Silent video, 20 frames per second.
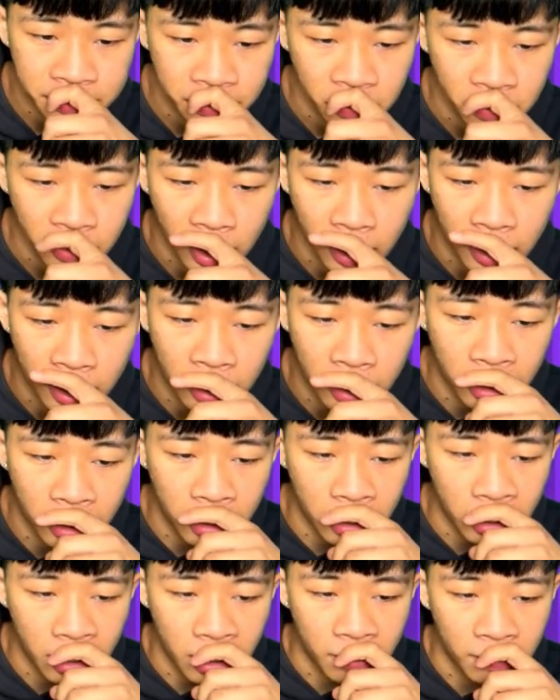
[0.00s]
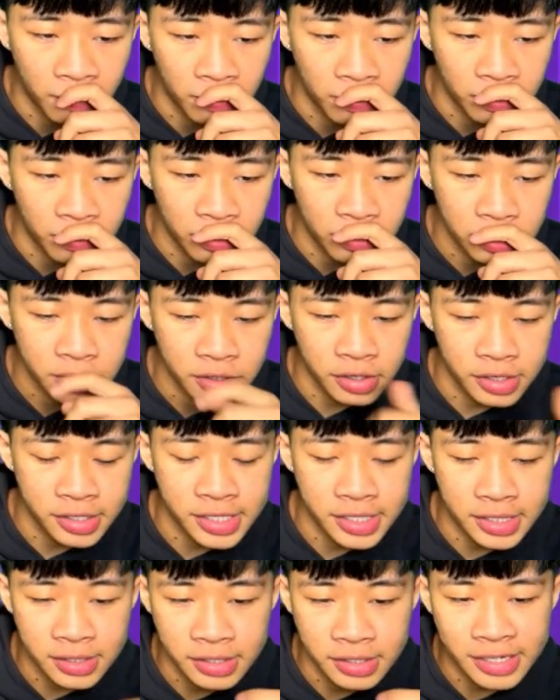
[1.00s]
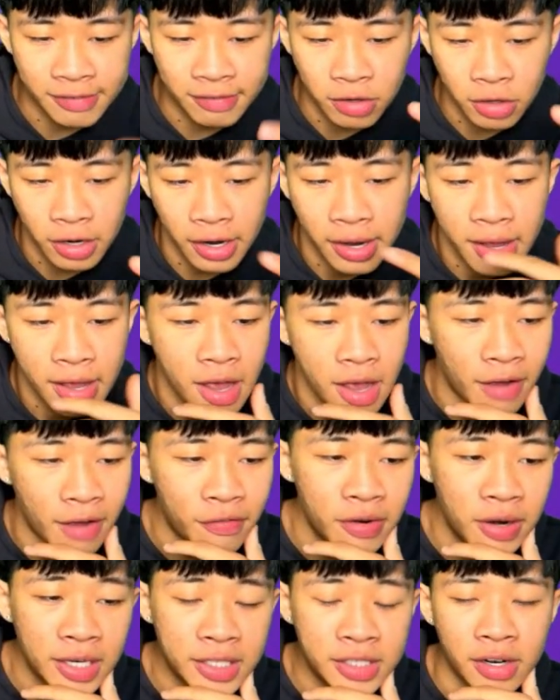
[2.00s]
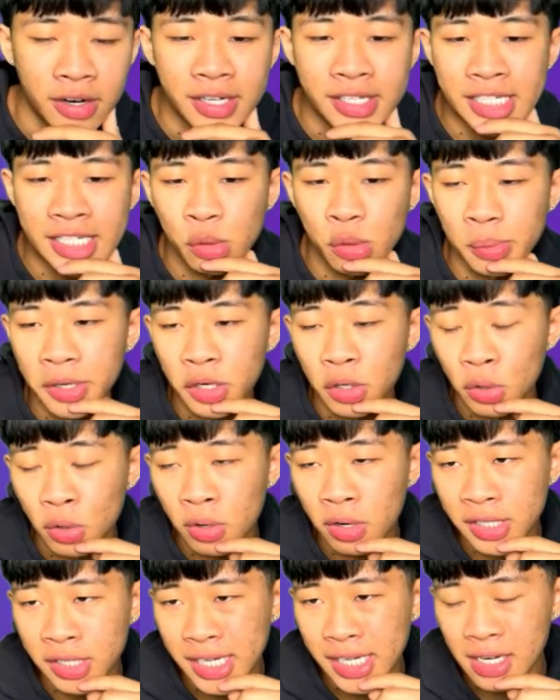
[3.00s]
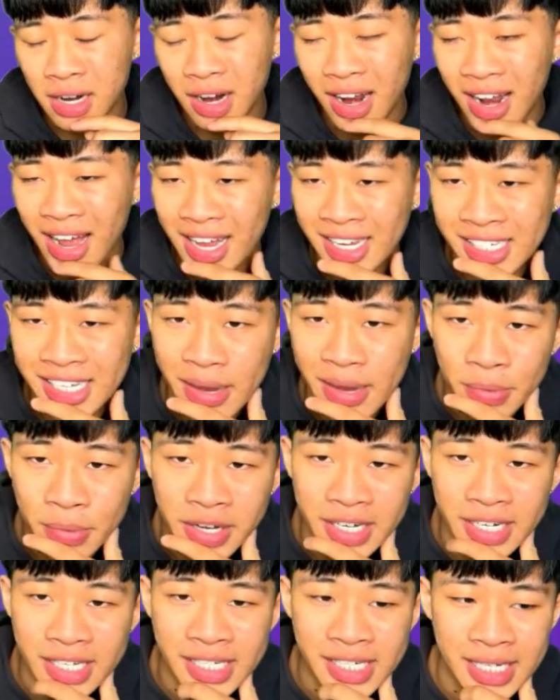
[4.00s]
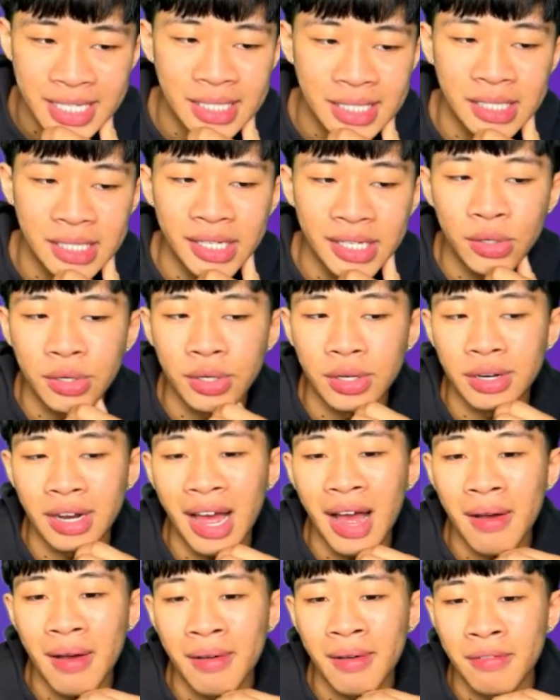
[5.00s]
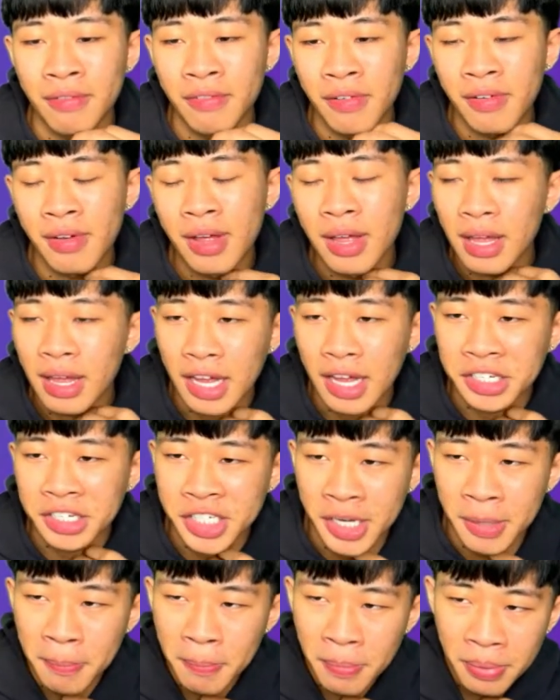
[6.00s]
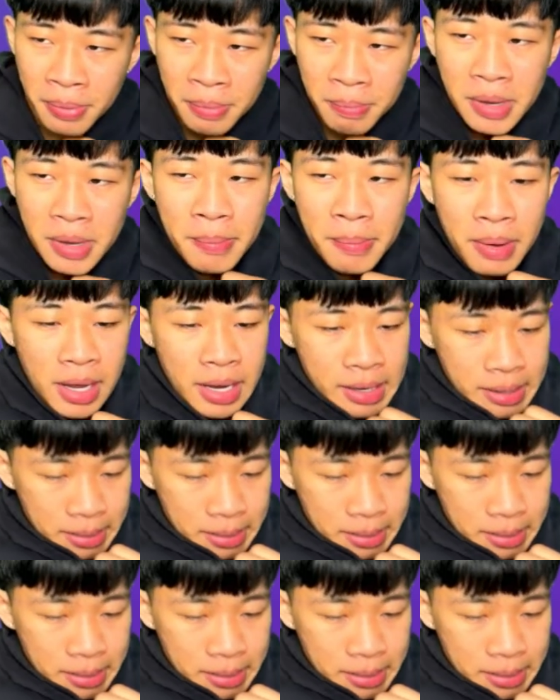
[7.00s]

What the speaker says: 36, 37, 30. I feel like 36 would be cool, because in the last game week of the season you could have a chip being played.